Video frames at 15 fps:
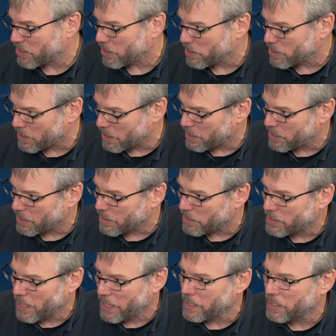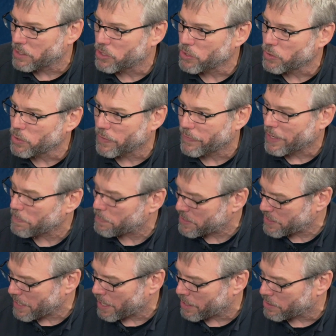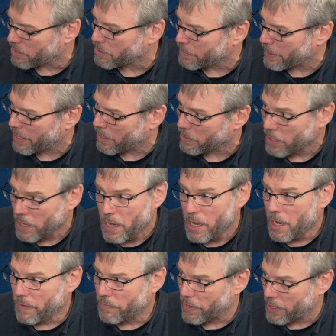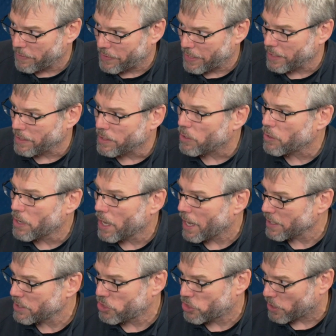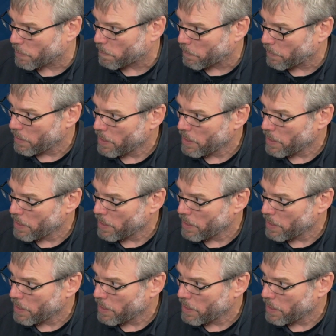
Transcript: So is it intended to develop a standard around very, very low-cost chip